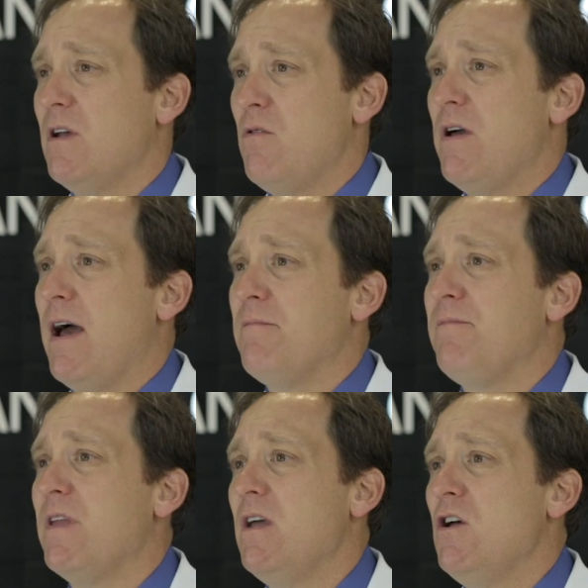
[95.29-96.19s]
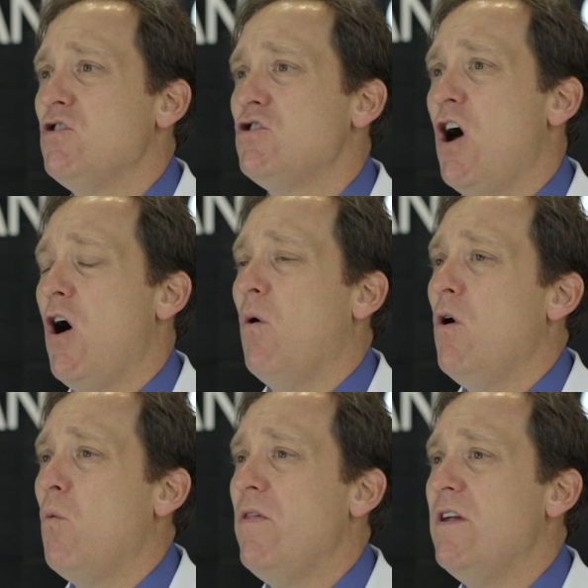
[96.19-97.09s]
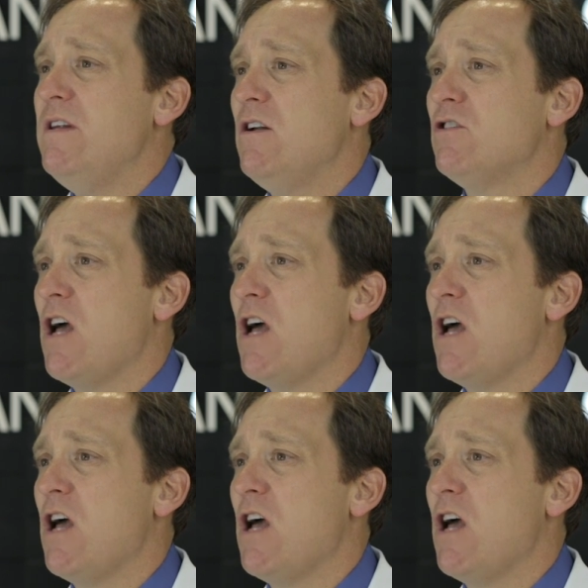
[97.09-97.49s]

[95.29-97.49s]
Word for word: Okay, so when the needles